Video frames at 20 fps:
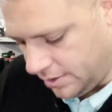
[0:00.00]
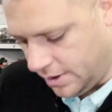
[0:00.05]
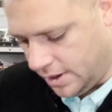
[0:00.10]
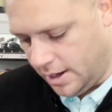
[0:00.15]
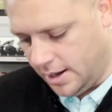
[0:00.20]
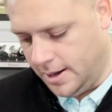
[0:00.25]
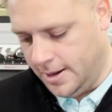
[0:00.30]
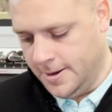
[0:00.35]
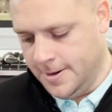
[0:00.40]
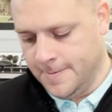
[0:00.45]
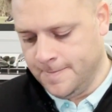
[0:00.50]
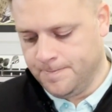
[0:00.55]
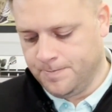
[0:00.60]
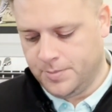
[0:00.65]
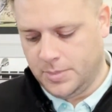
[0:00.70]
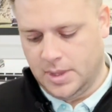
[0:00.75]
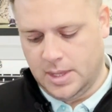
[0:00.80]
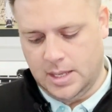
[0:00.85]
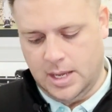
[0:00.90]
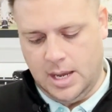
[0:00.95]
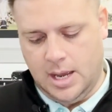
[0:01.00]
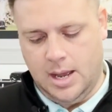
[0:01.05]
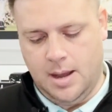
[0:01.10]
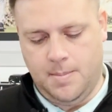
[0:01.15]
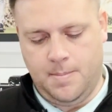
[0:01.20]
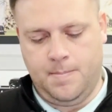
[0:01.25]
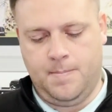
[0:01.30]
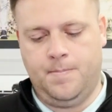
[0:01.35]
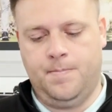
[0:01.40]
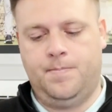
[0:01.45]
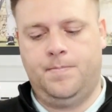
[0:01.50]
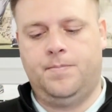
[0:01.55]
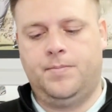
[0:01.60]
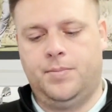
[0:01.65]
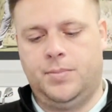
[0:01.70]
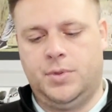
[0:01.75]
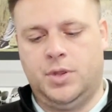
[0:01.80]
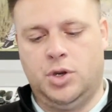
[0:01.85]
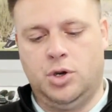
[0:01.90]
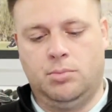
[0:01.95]
the um,
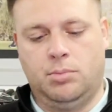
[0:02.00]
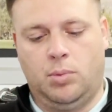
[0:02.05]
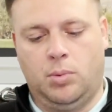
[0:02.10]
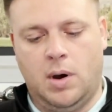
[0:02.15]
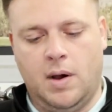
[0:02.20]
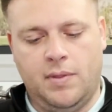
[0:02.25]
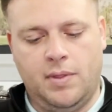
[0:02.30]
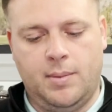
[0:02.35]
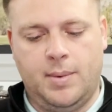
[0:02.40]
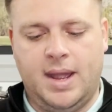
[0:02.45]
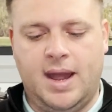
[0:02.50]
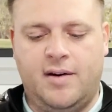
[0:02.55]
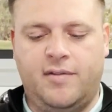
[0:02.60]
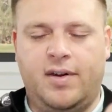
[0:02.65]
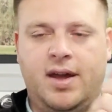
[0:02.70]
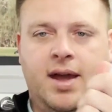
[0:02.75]
the number one that we have